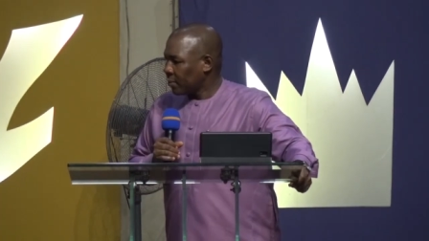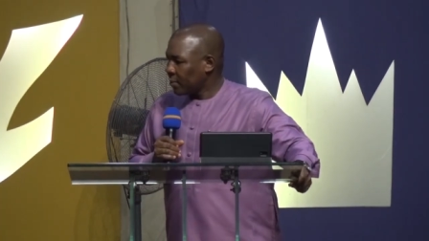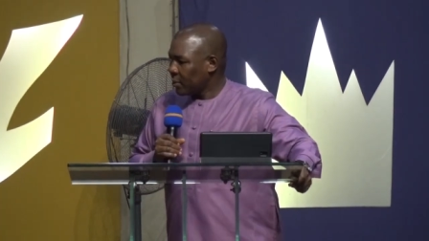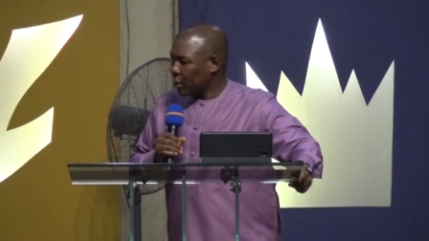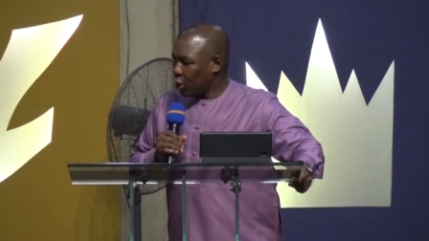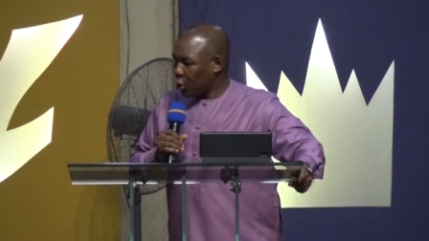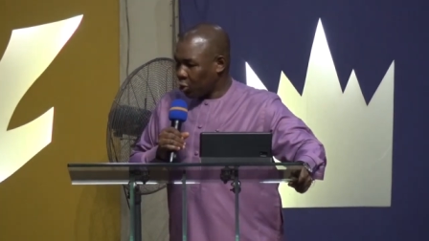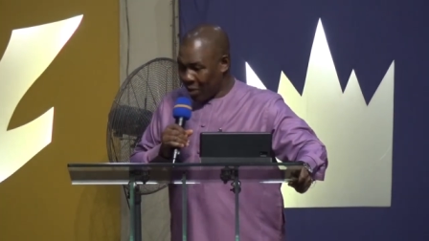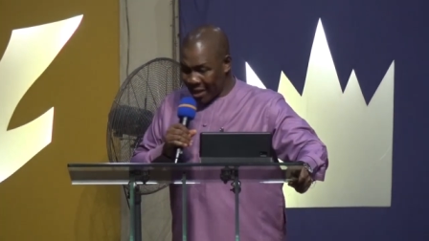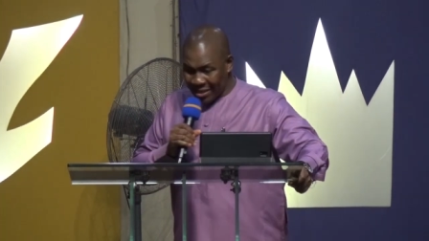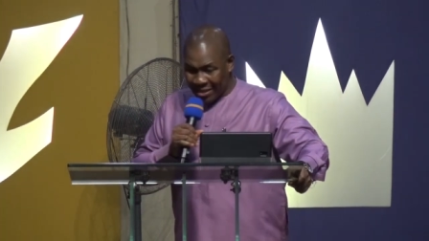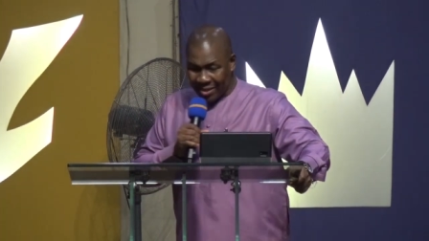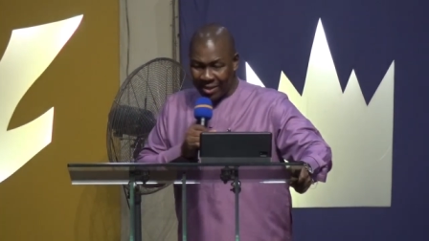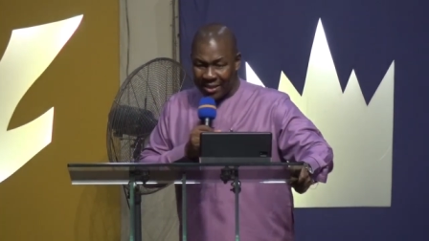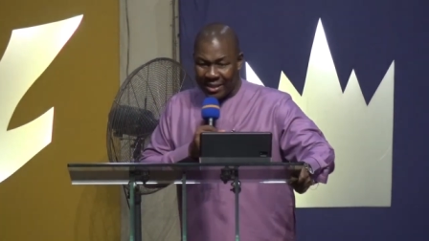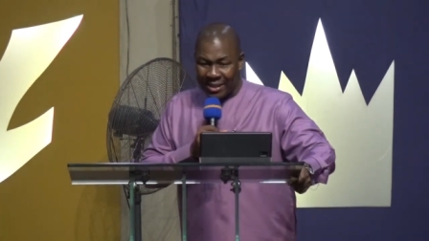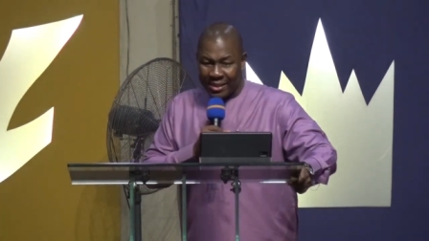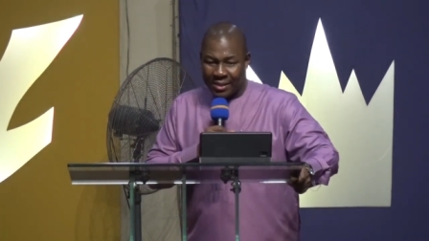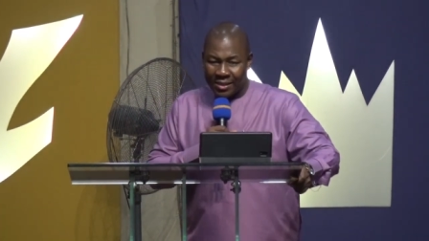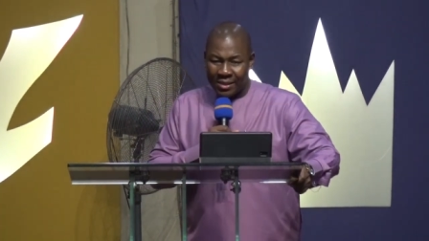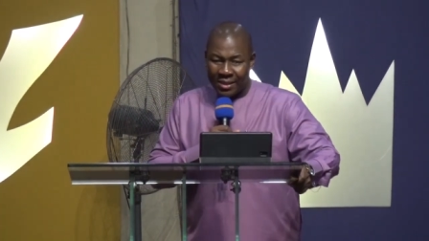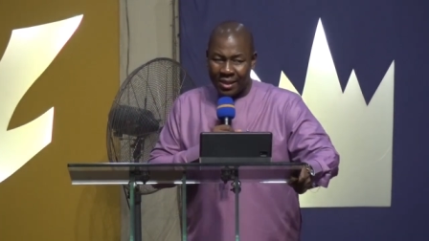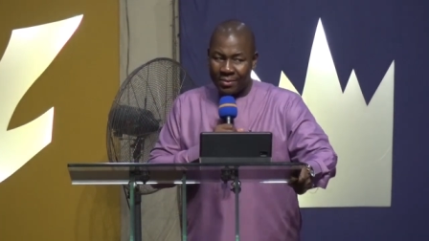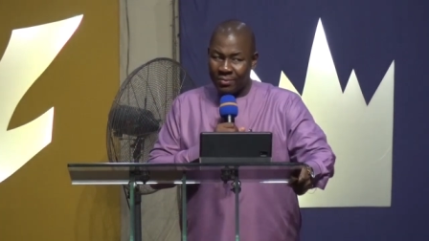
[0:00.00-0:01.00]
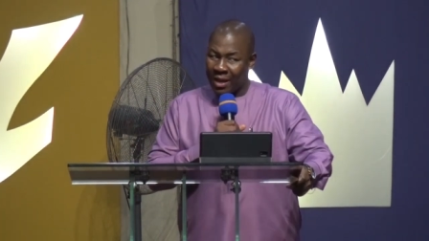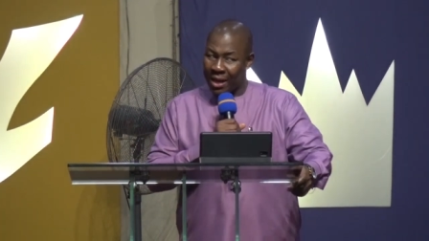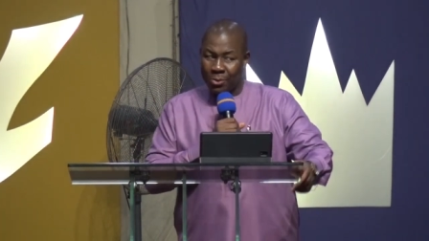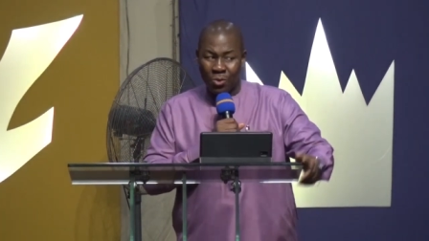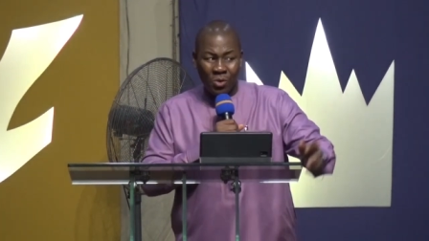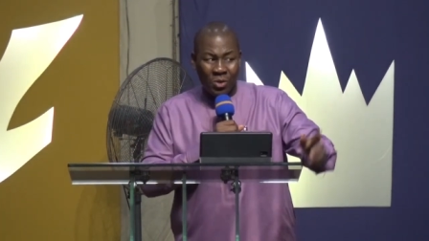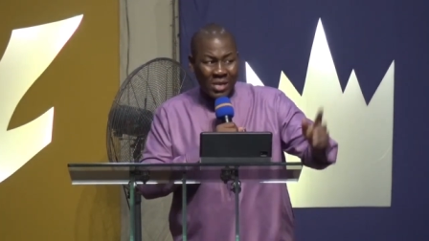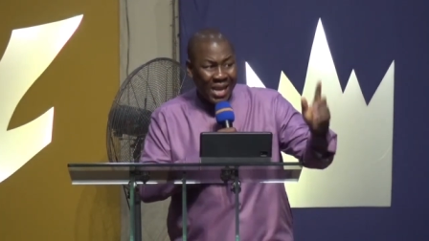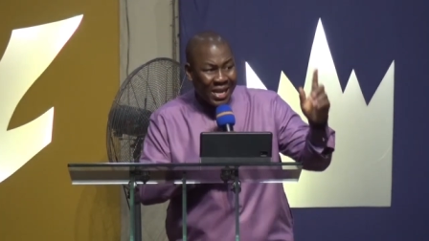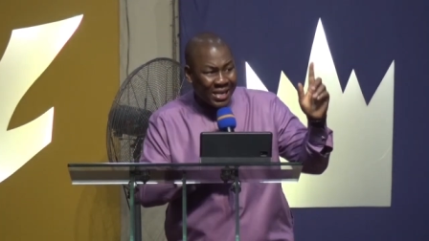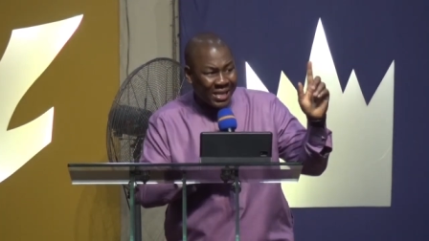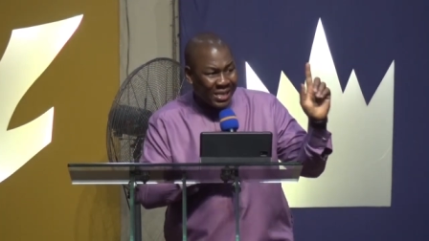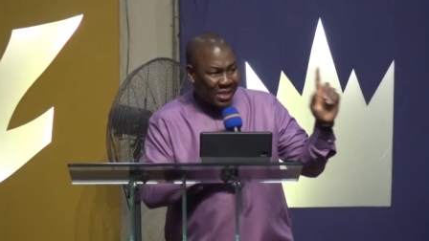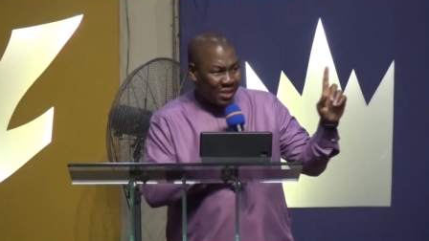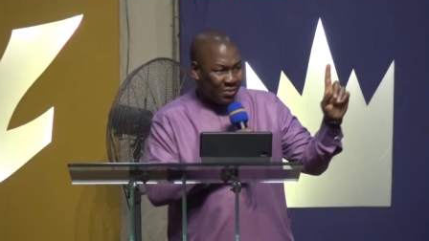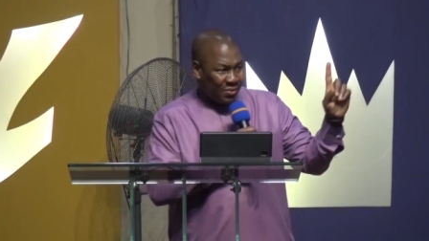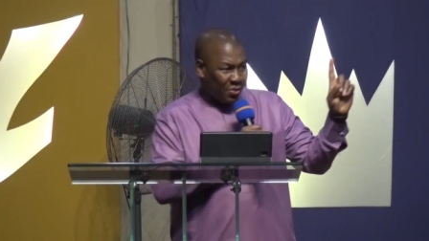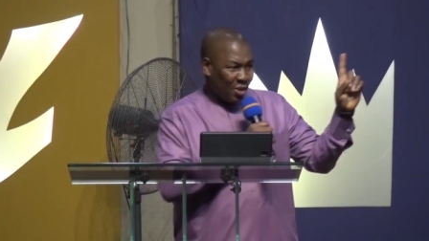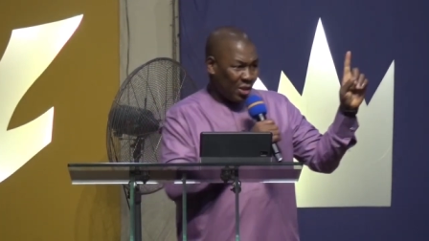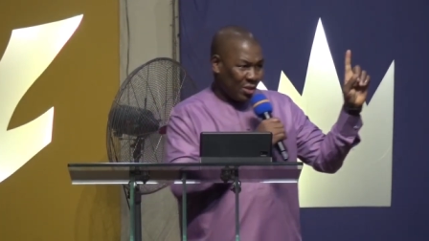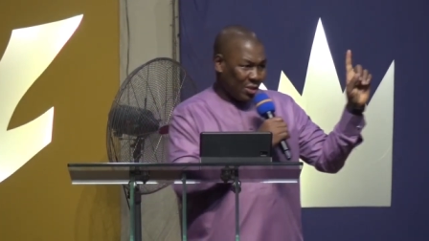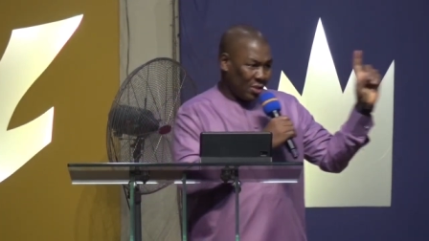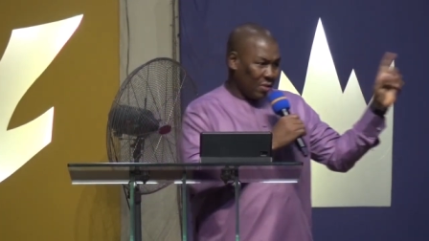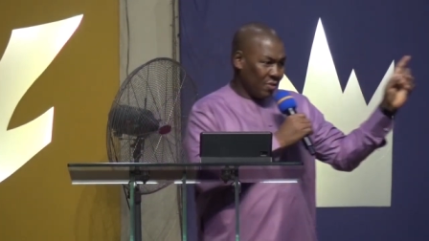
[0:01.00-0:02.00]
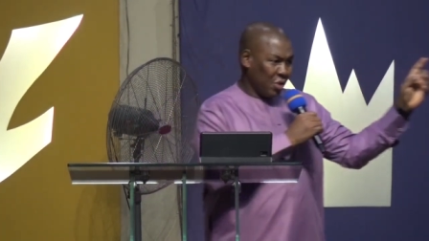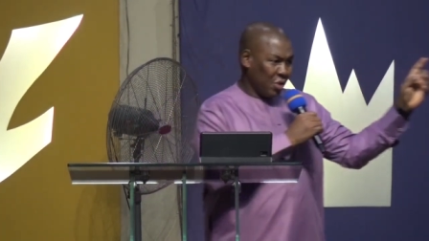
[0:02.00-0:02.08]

The question is, are you hearing the voice of